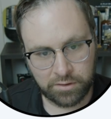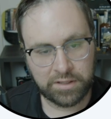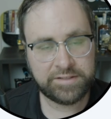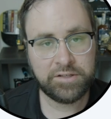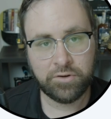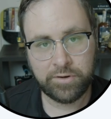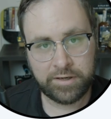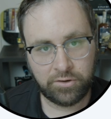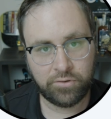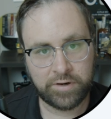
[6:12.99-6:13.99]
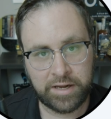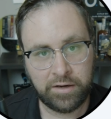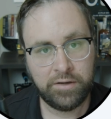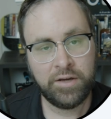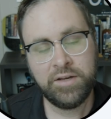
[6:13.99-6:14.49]
let's go ahead and
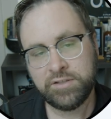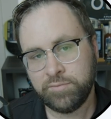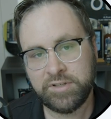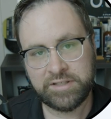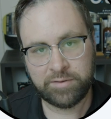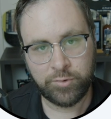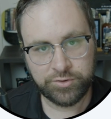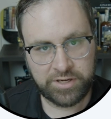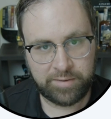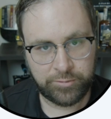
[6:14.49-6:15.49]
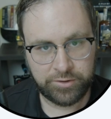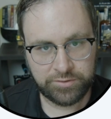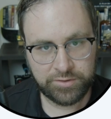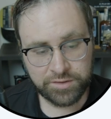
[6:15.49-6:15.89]
create some example chapters.